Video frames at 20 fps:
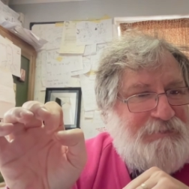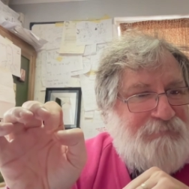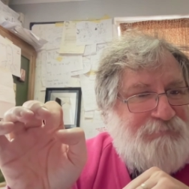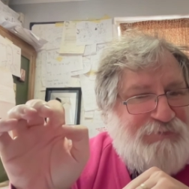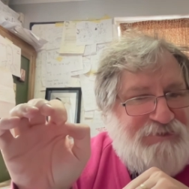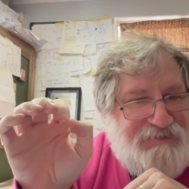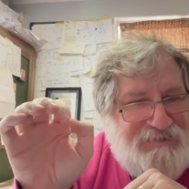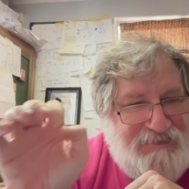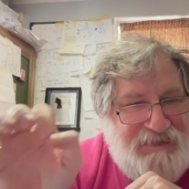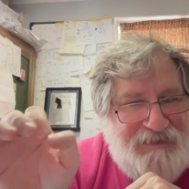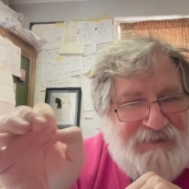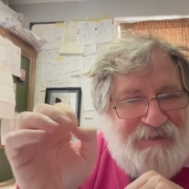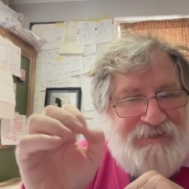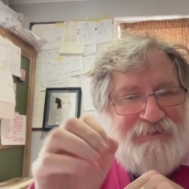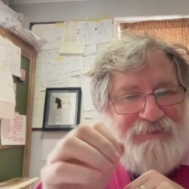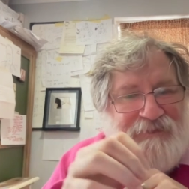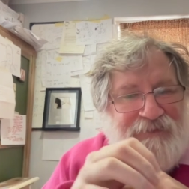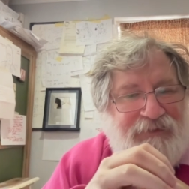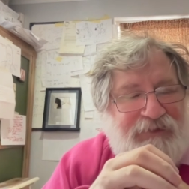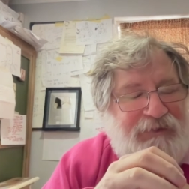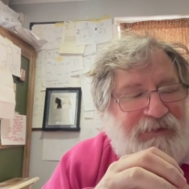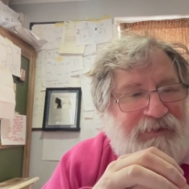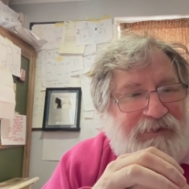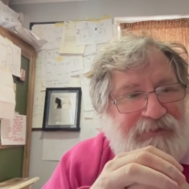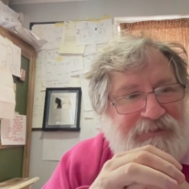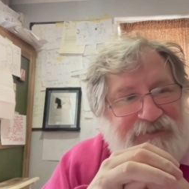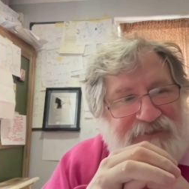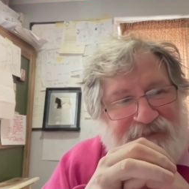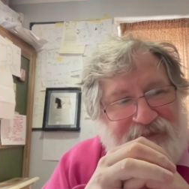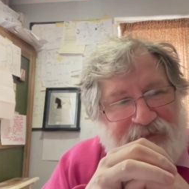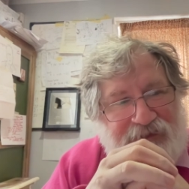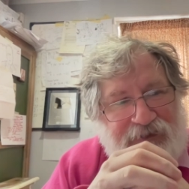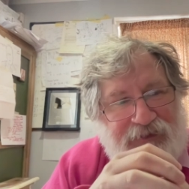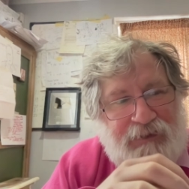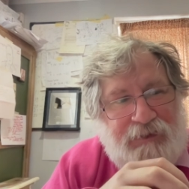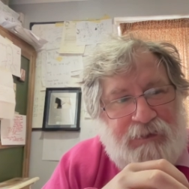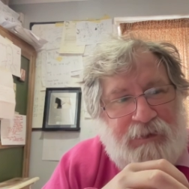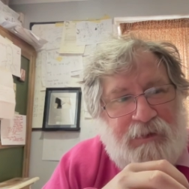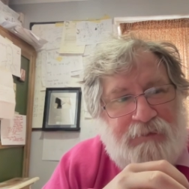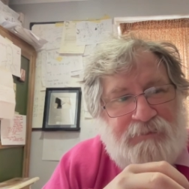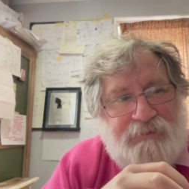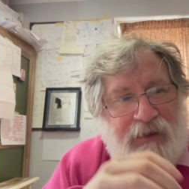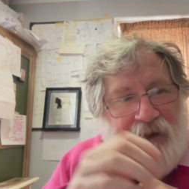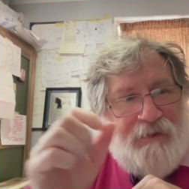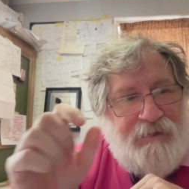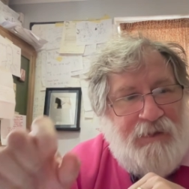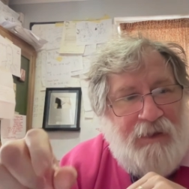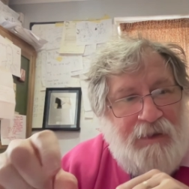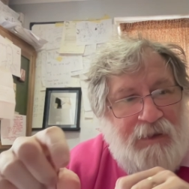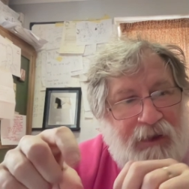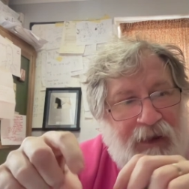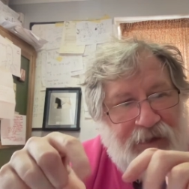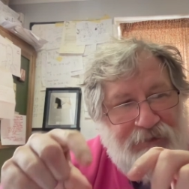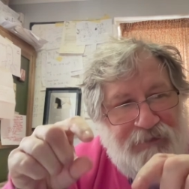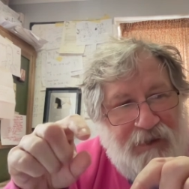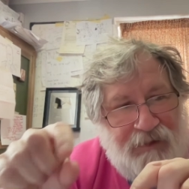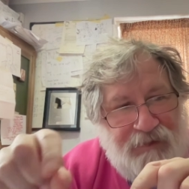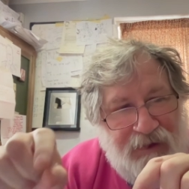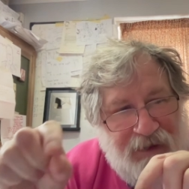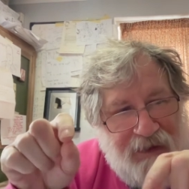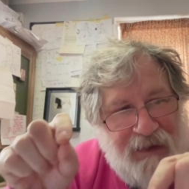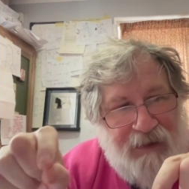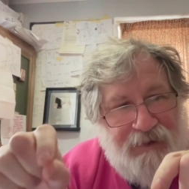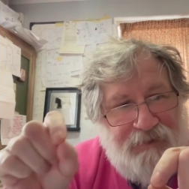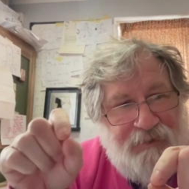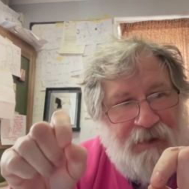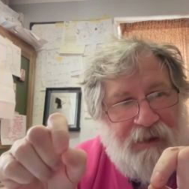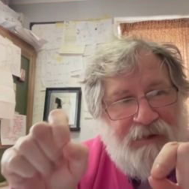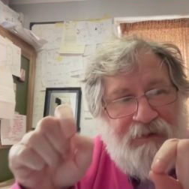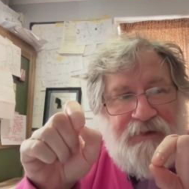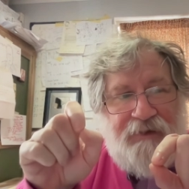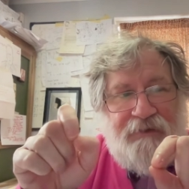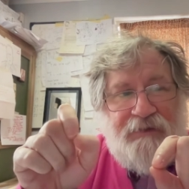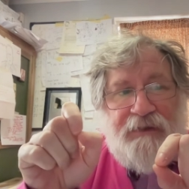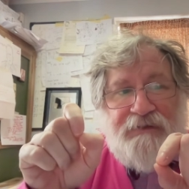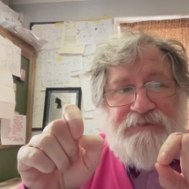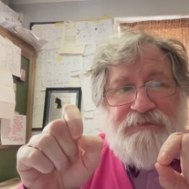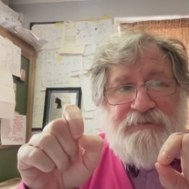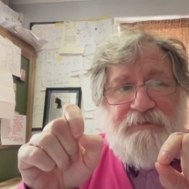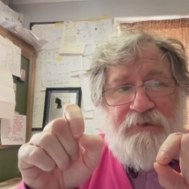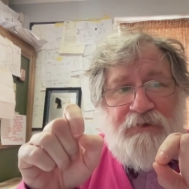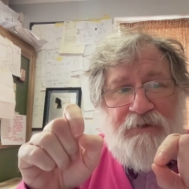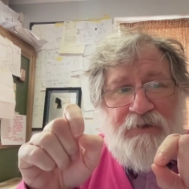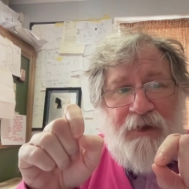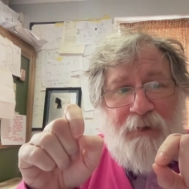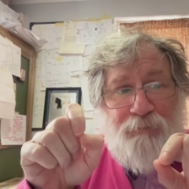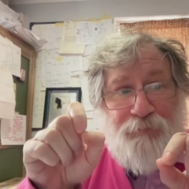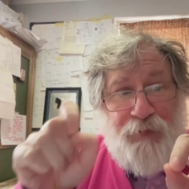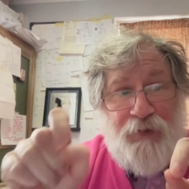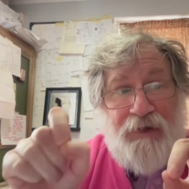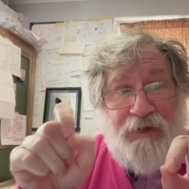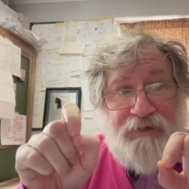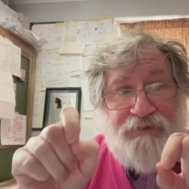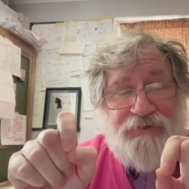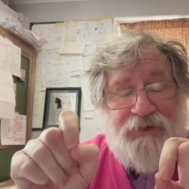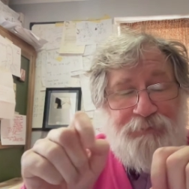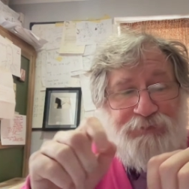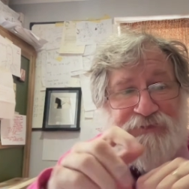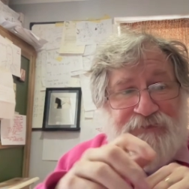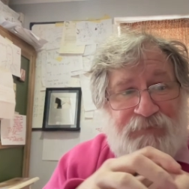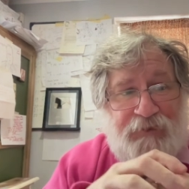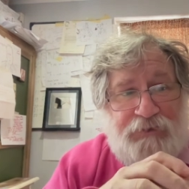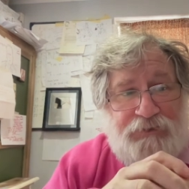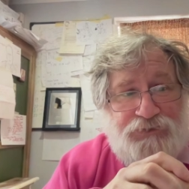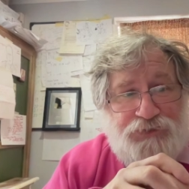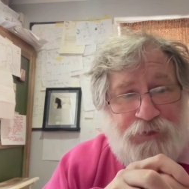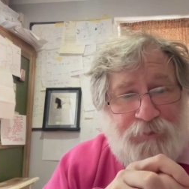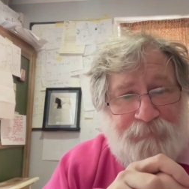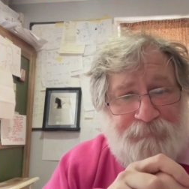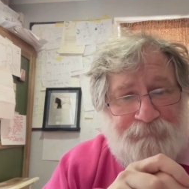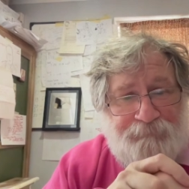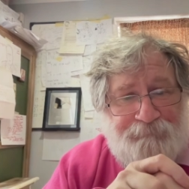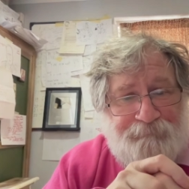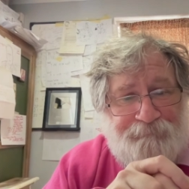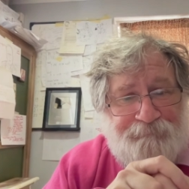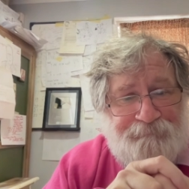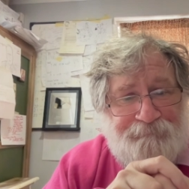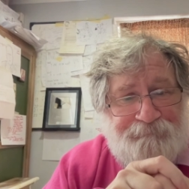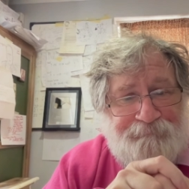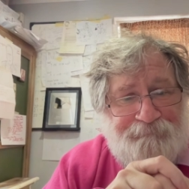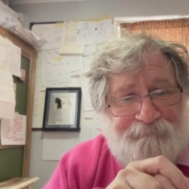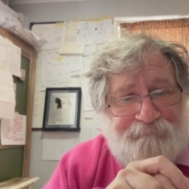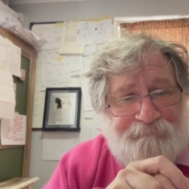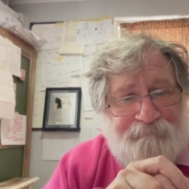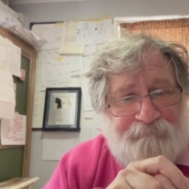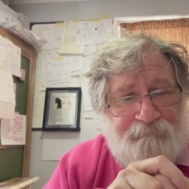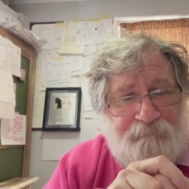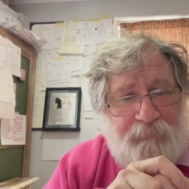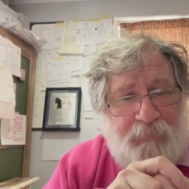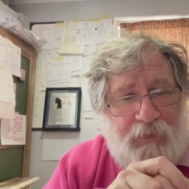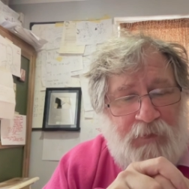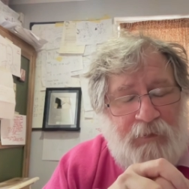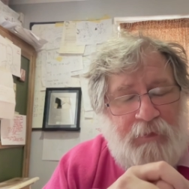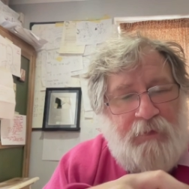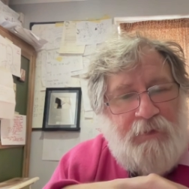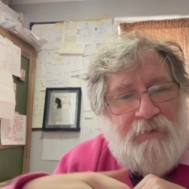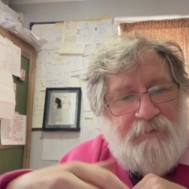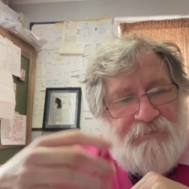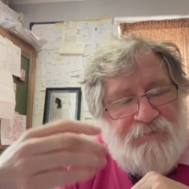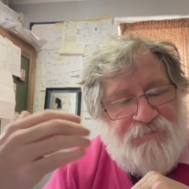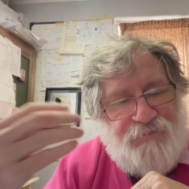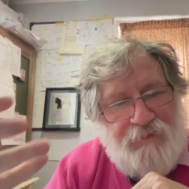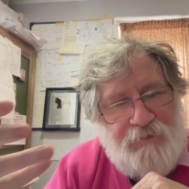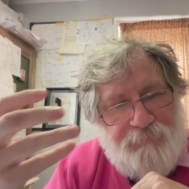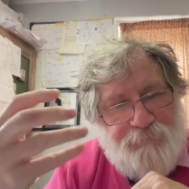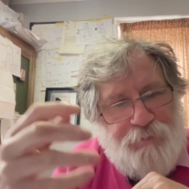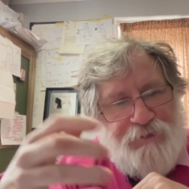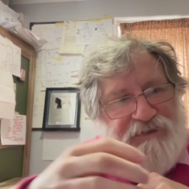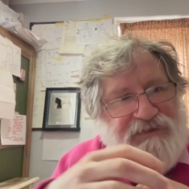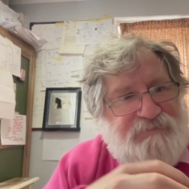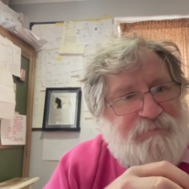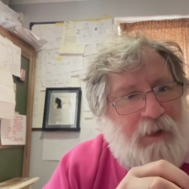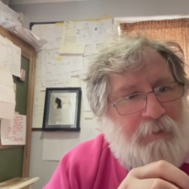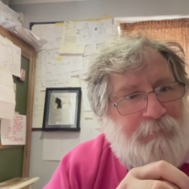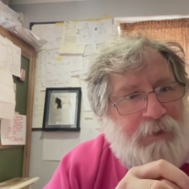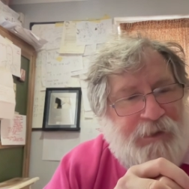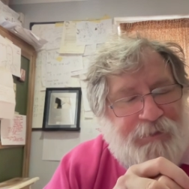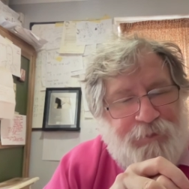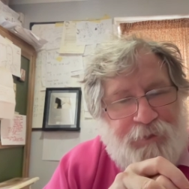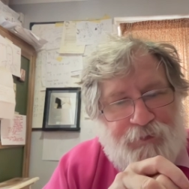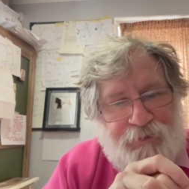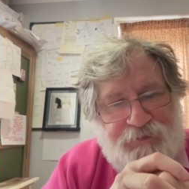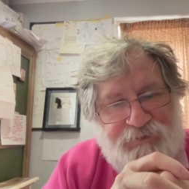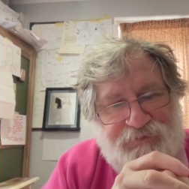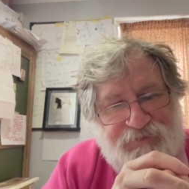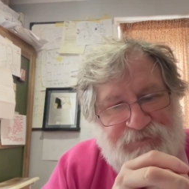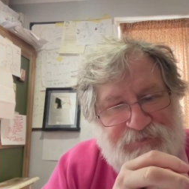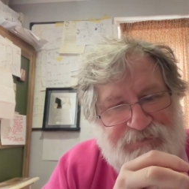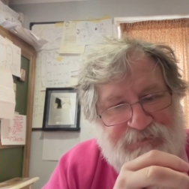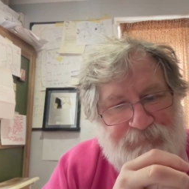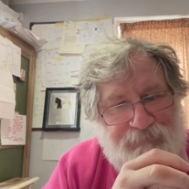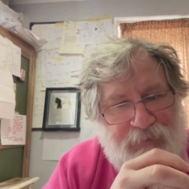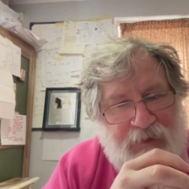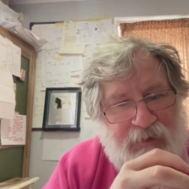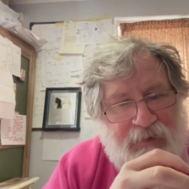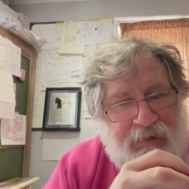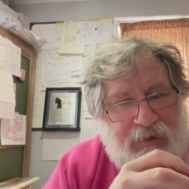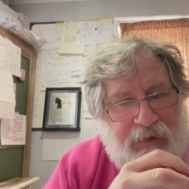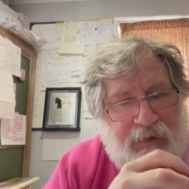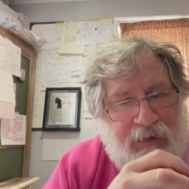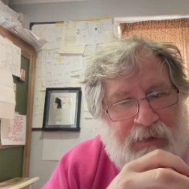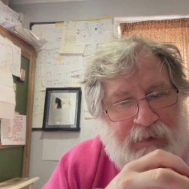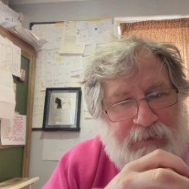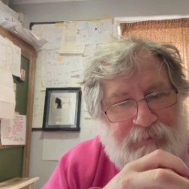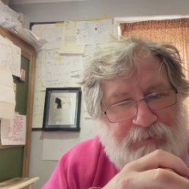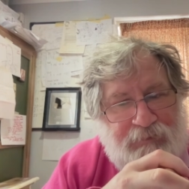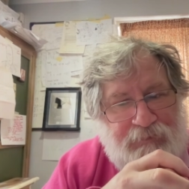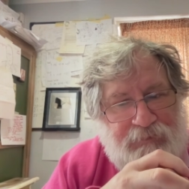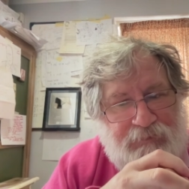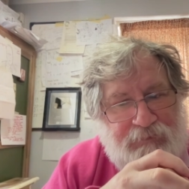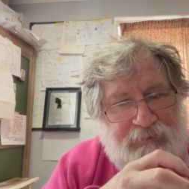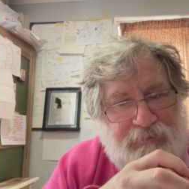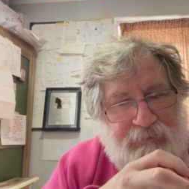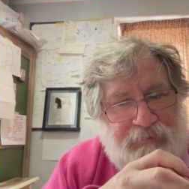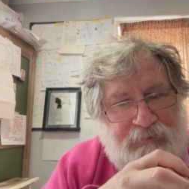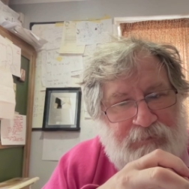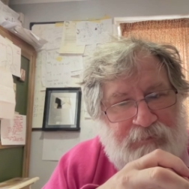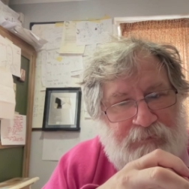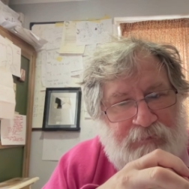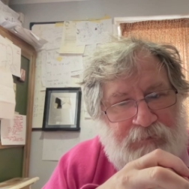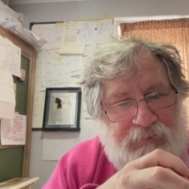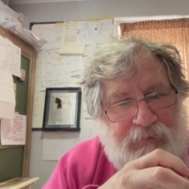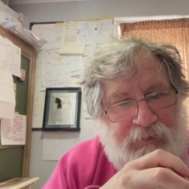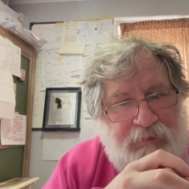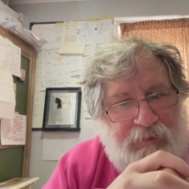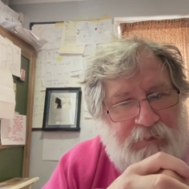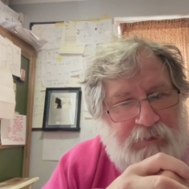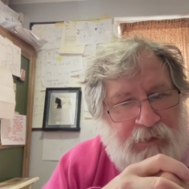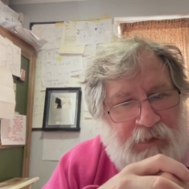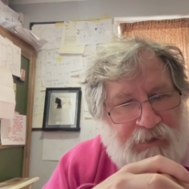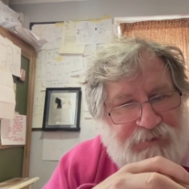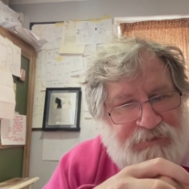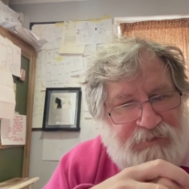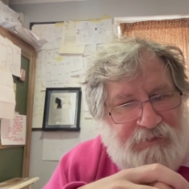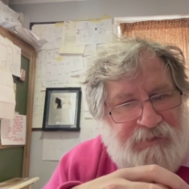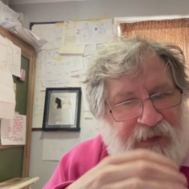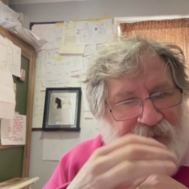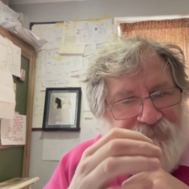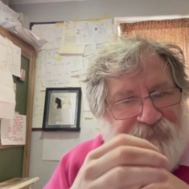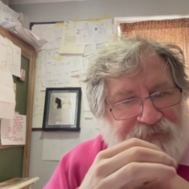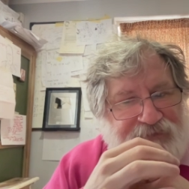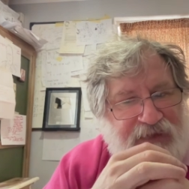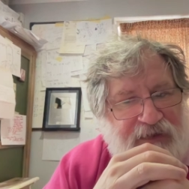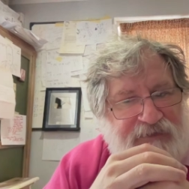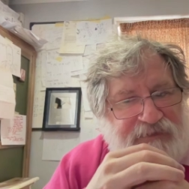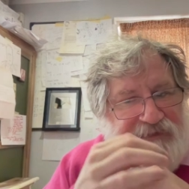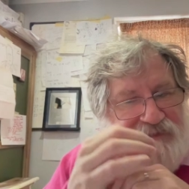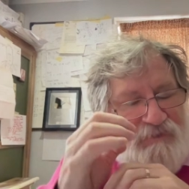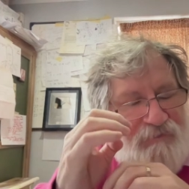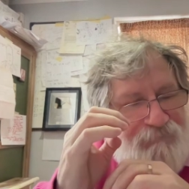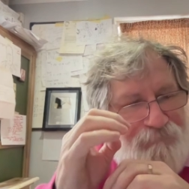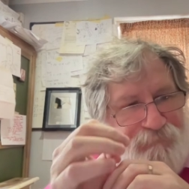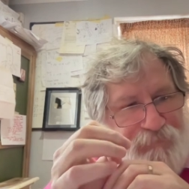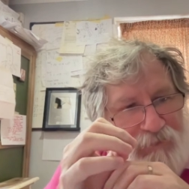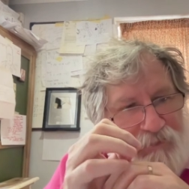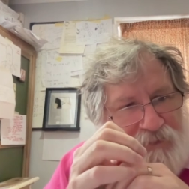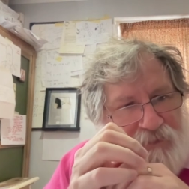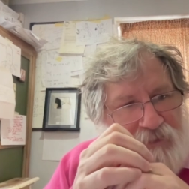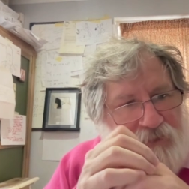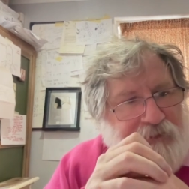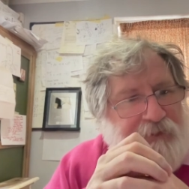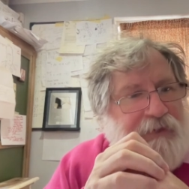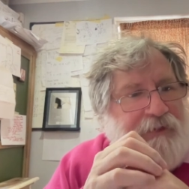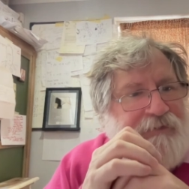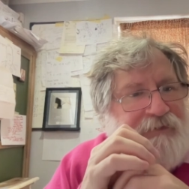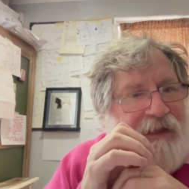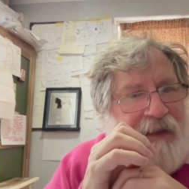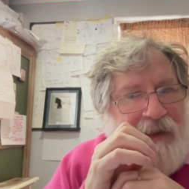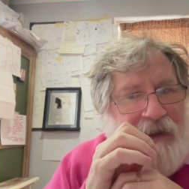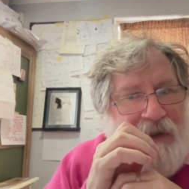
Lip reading: particularly concerning. And again, I think that's a brilliant observation. The third point is about minorities. And the article emphasises the fear and the